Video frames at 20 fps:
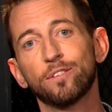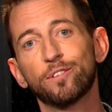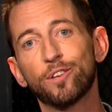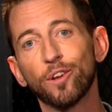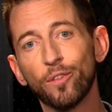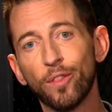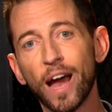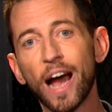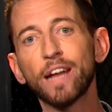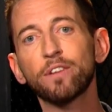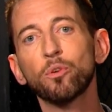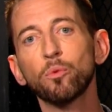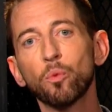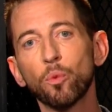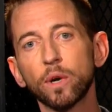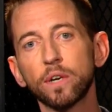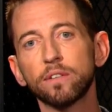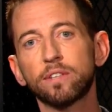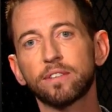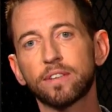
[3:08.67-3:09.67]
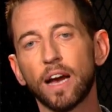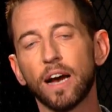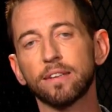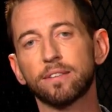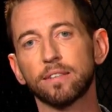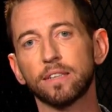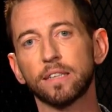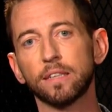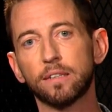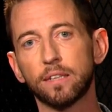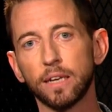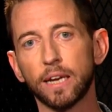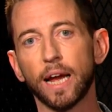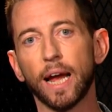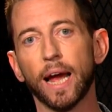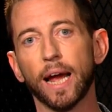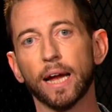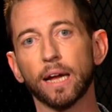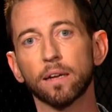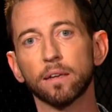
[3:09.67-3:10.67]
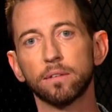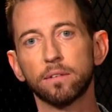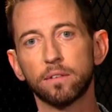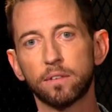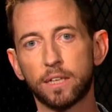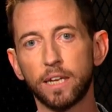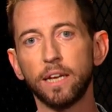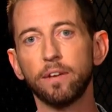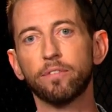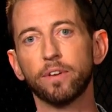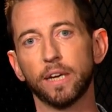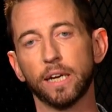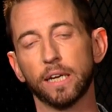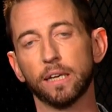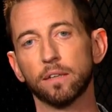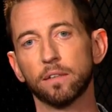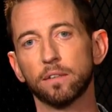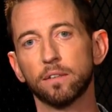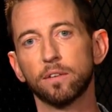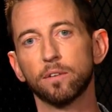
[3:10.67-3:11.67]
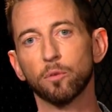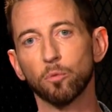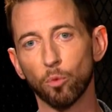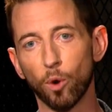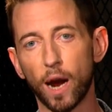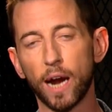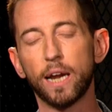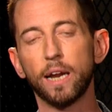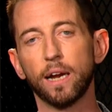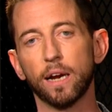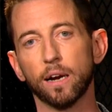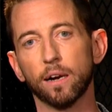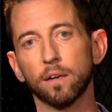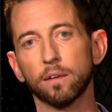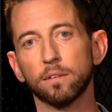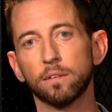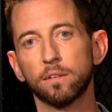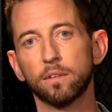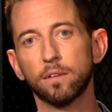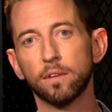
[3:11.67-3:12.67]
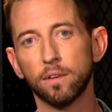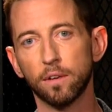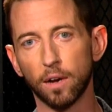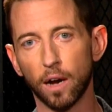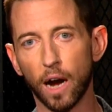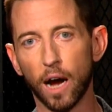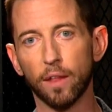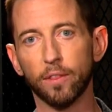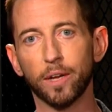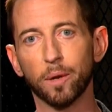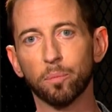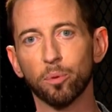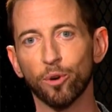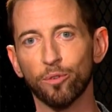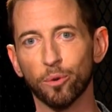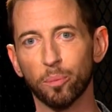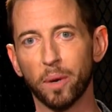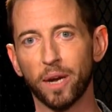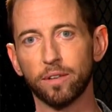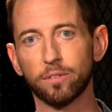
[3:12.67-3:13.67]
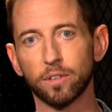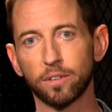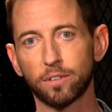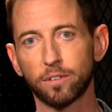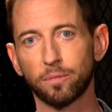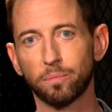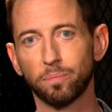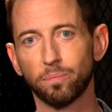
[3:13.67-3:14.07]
So that's what we're discussing today, TV. Right here on The Approval Matrix.